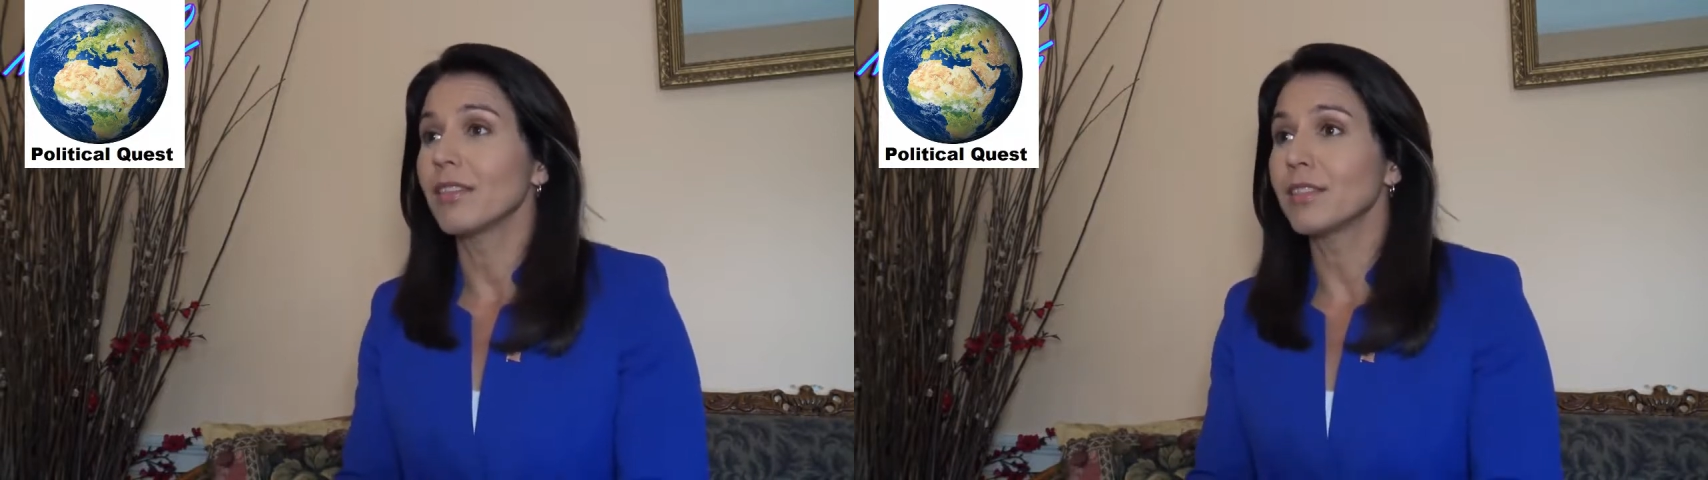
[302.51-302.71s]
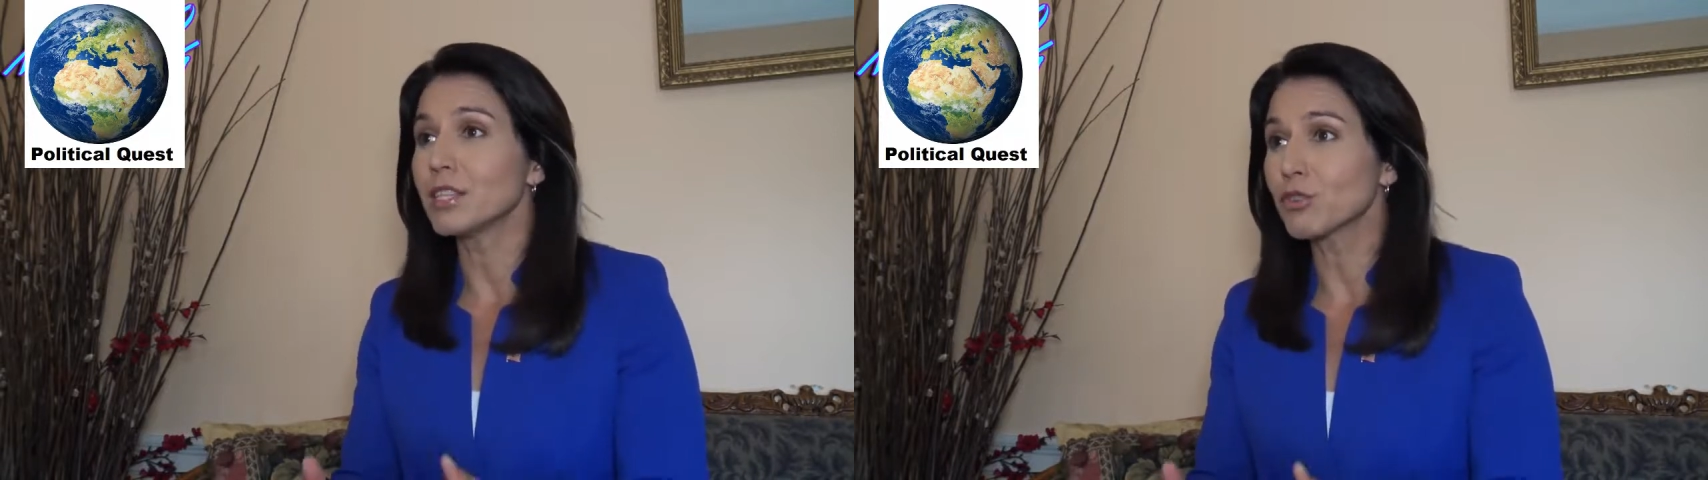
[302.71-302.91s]

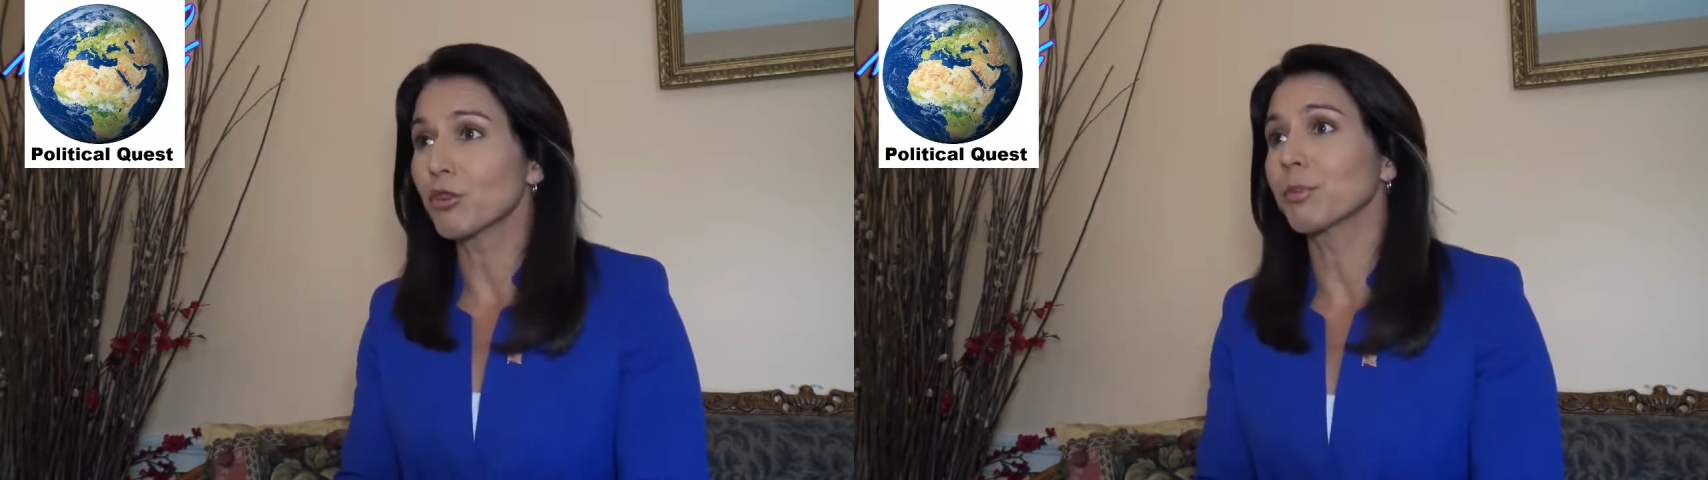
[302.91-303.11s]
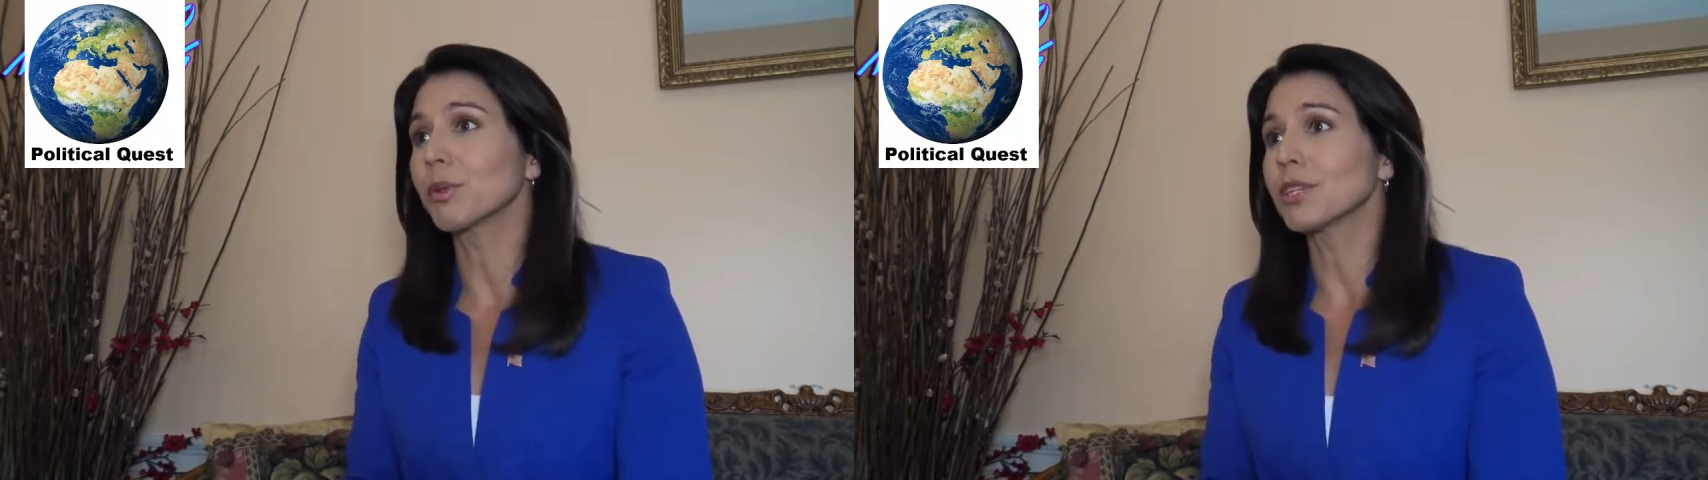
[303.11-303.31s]
this
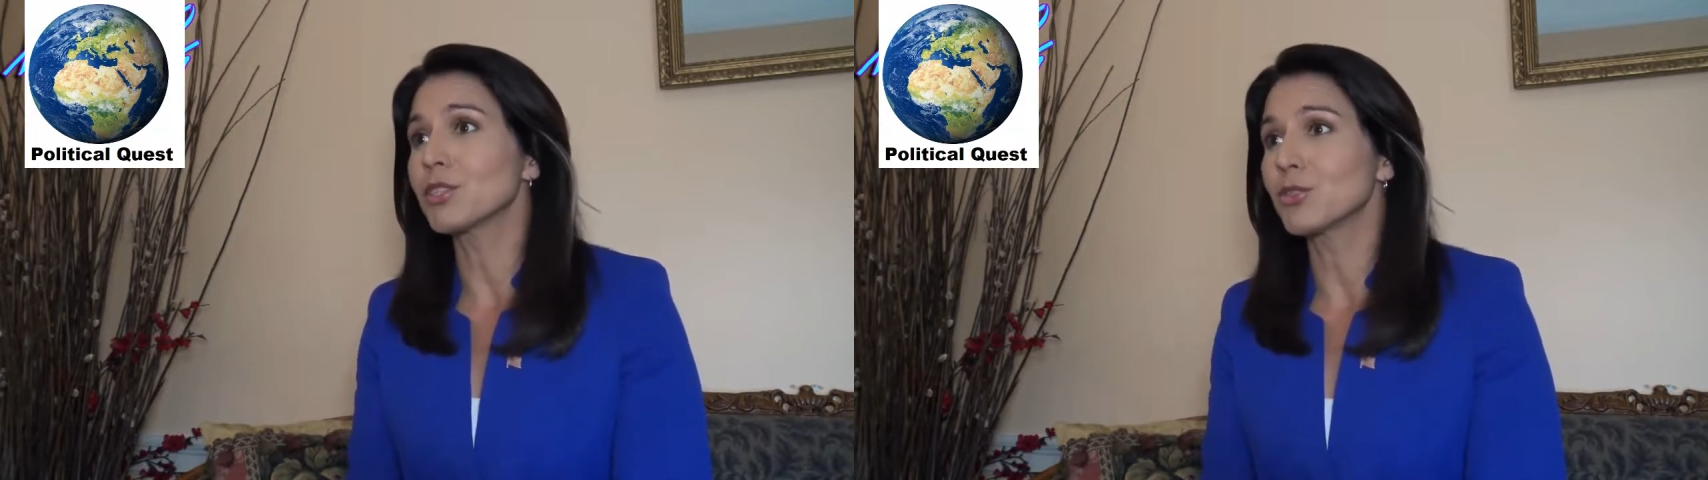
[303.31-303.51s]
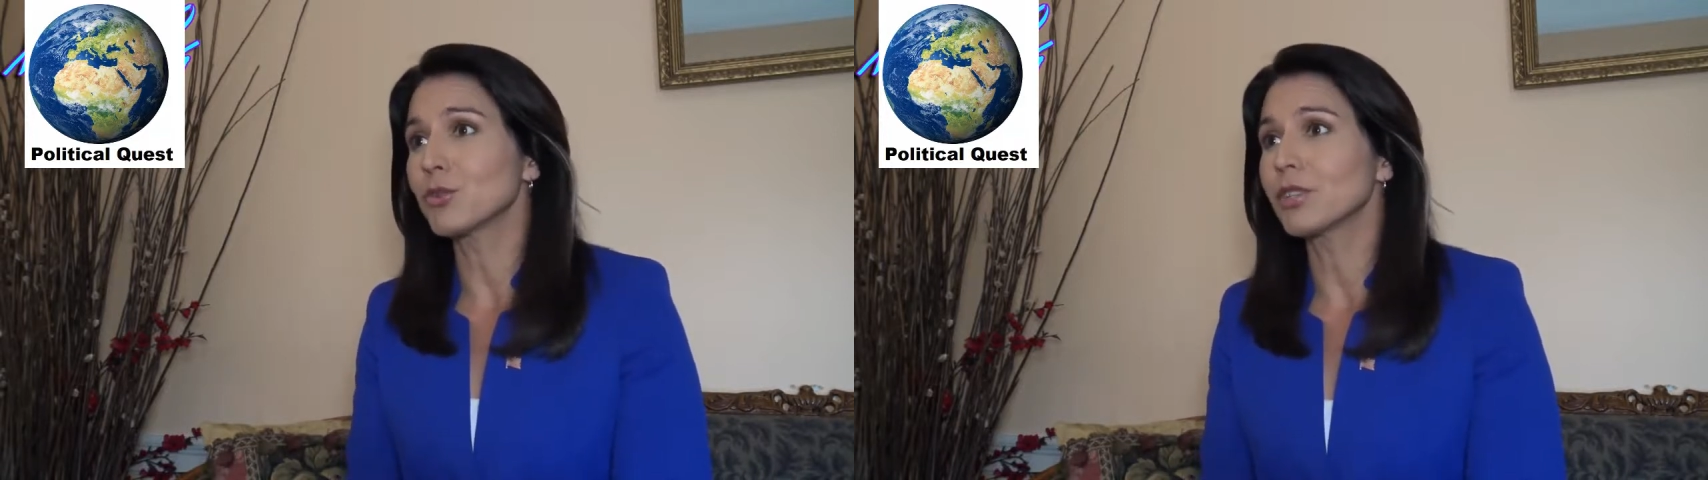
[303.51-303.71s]
crippling
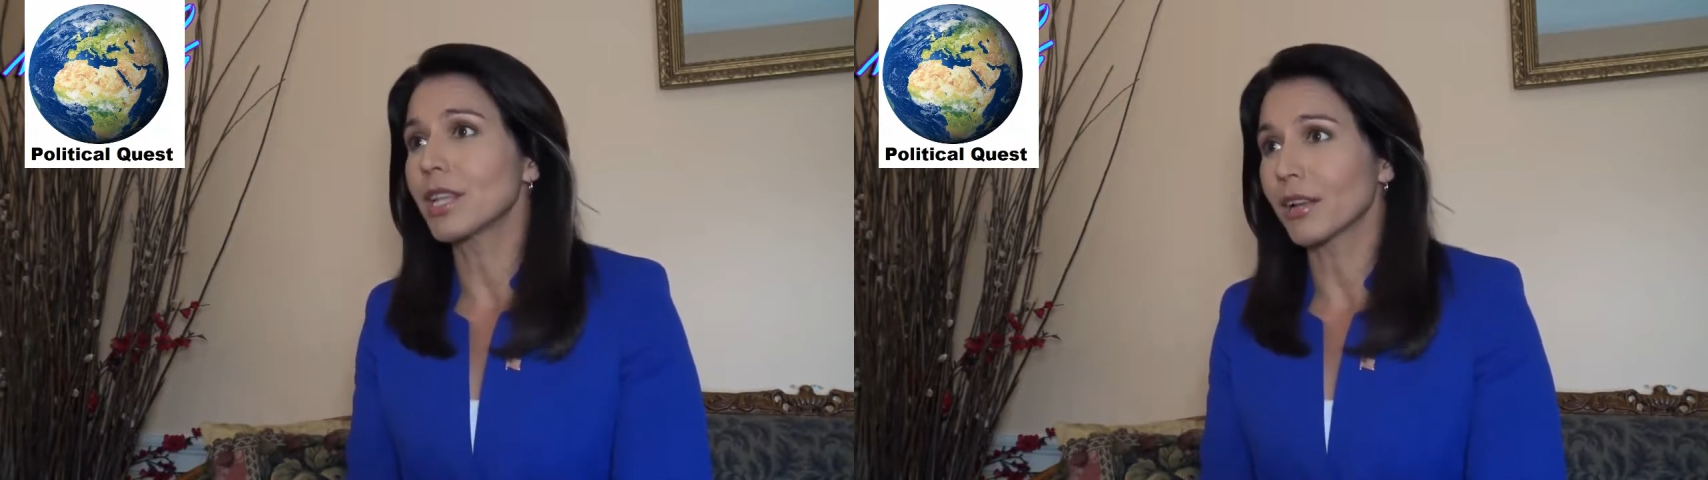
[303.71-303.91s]
student debt